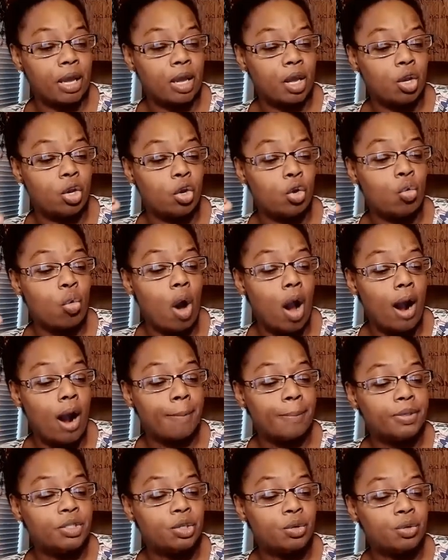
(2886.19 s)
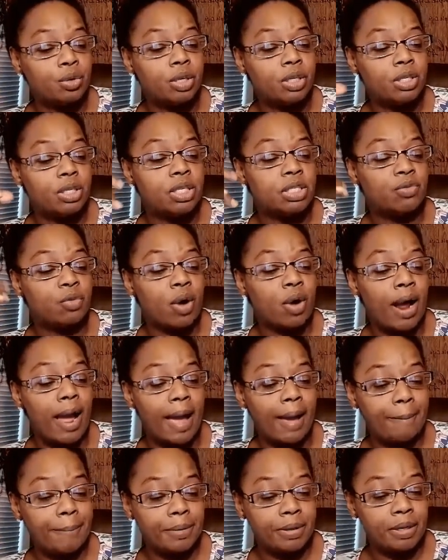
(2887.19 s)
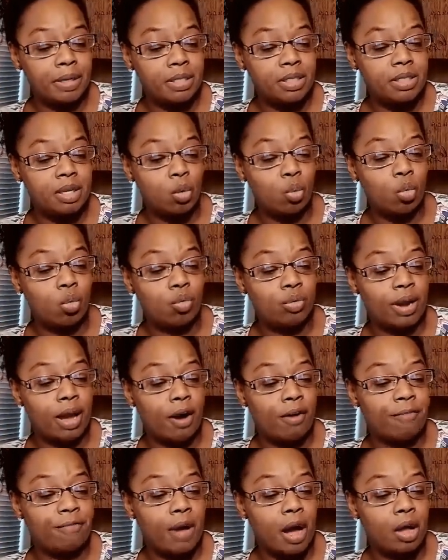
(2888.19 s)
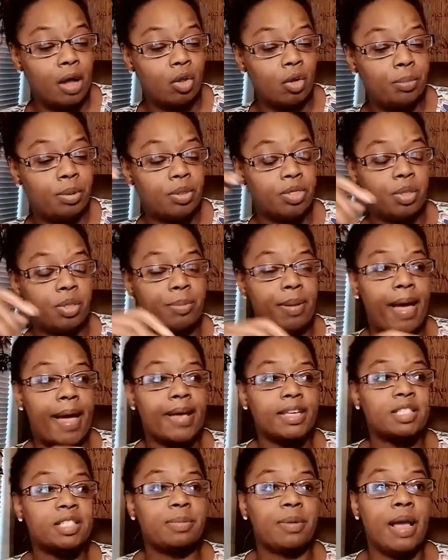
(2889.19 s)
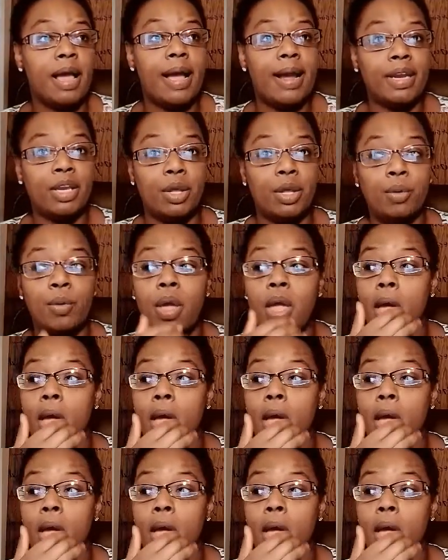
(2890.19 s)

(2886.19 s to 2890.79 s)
New opportunities for happiness will now follow. Put the past behind you.